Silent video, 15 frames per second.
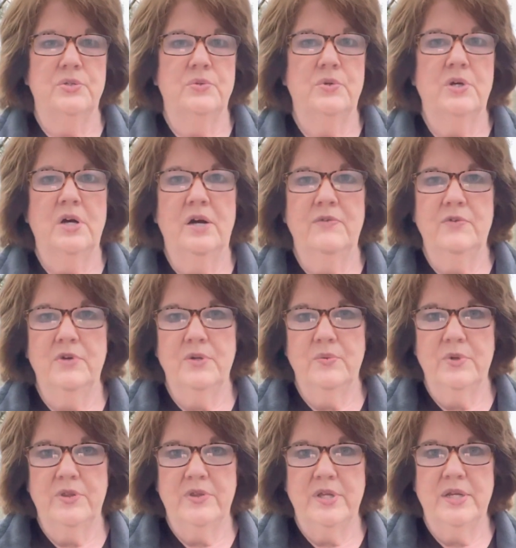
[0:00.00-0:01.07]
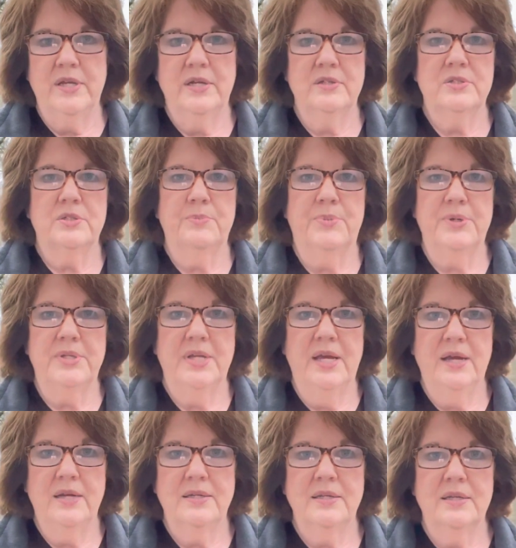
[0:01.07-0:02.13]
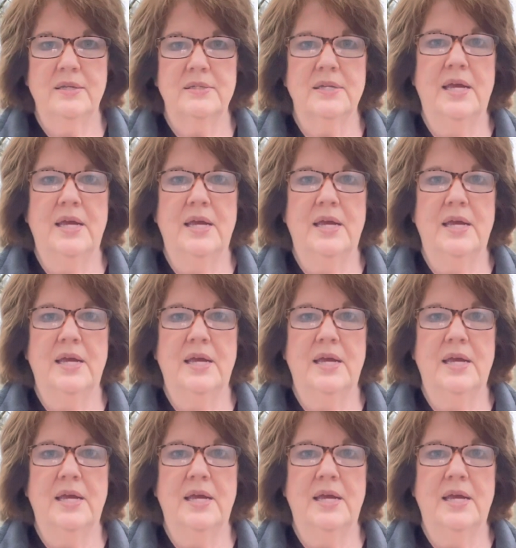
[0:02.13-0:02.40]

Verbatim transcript: You cover it with things to protect it